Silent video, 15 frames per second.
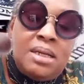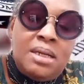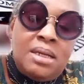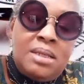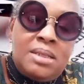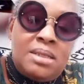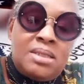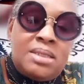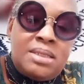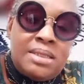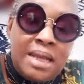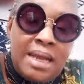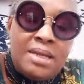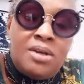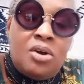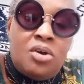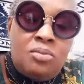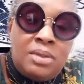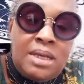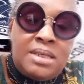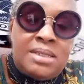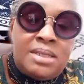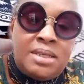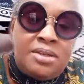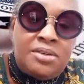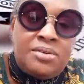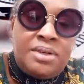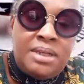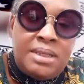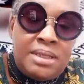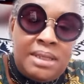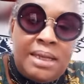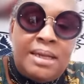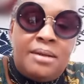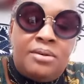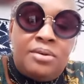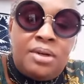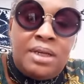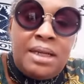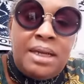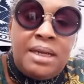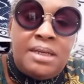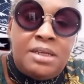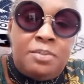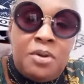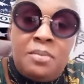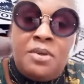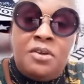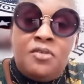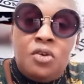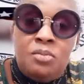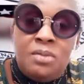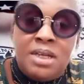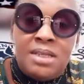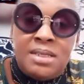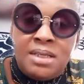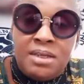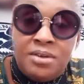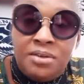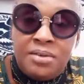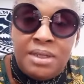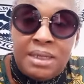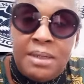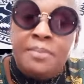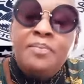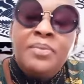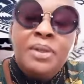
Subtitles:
the state homeland security thing. Okay, Department of Homeland Security,